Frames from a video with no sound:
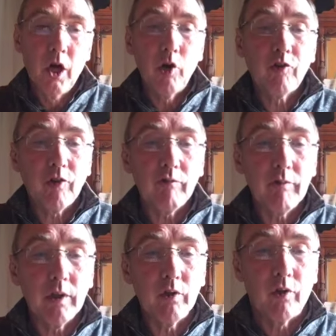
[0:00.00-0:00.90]
O
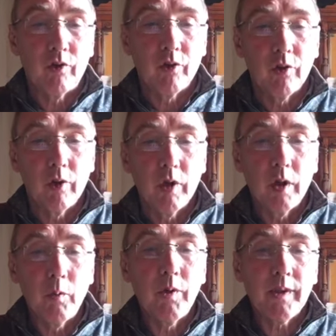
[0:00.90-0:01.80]
Sovereign Lord,
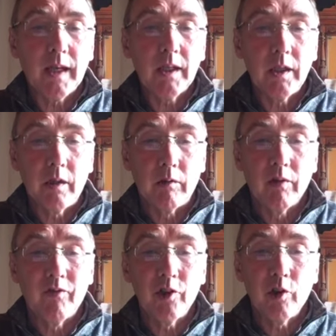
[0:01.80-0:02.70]
we thank you
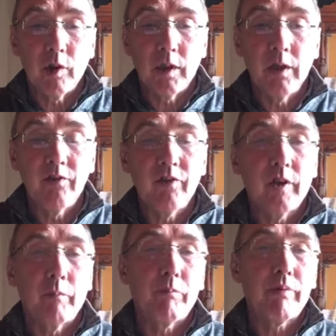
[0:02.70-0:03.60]
for your love
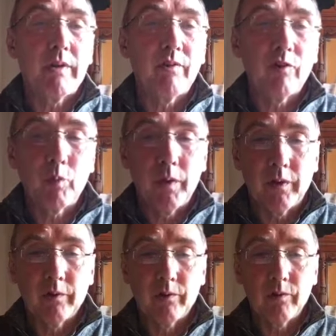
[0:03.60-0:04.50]
and presence with
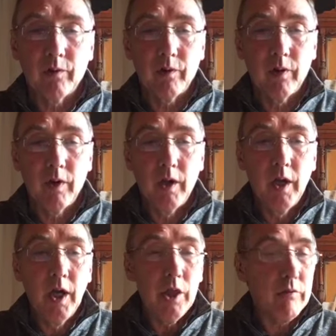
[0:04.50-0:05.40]
us.
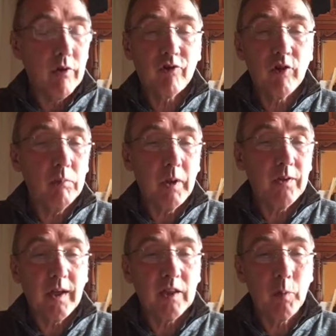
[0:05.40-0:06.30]
There are so many
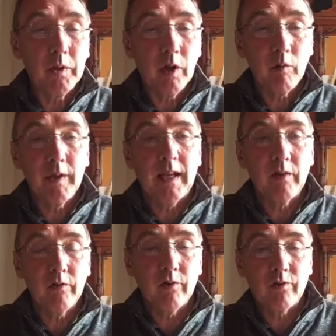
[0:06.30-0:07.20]
things we don't
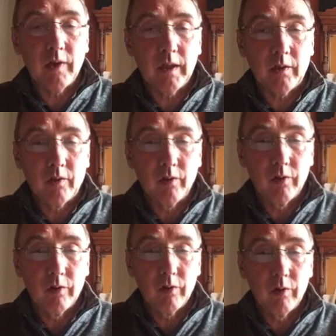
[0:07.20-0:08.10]
yet understand.
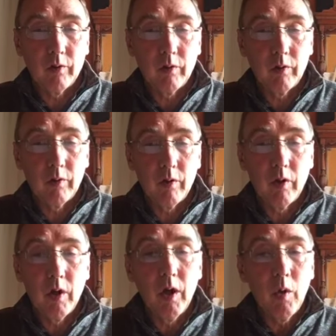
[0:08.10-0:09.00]

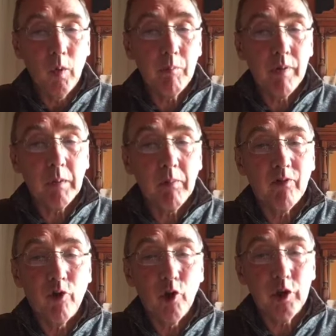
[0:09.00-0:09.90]
We bring
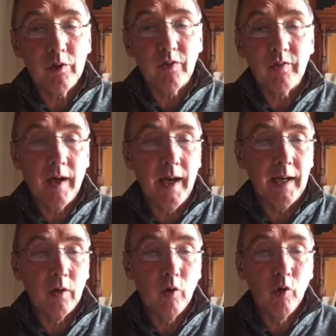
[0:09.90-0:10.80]
before you
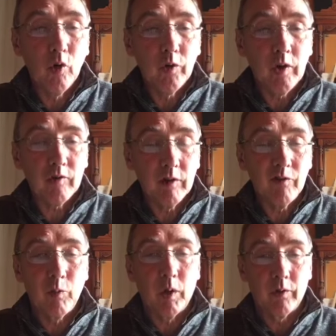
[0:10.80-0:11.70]
today all those
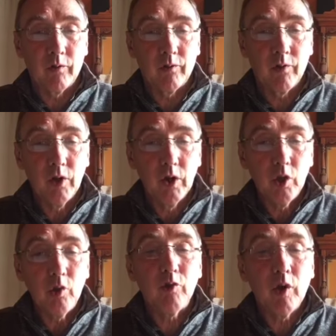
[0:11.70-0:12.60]
loved ones
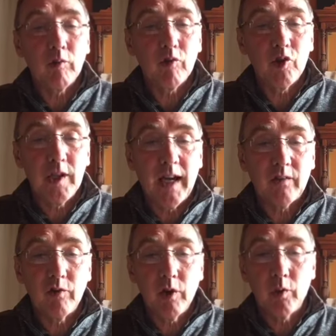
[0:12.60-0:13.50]
who don't
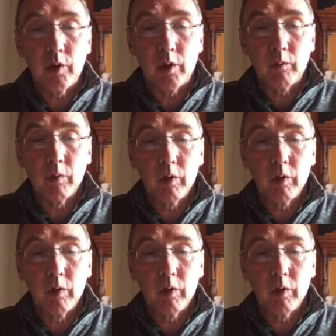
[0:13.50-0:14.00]
yet know you,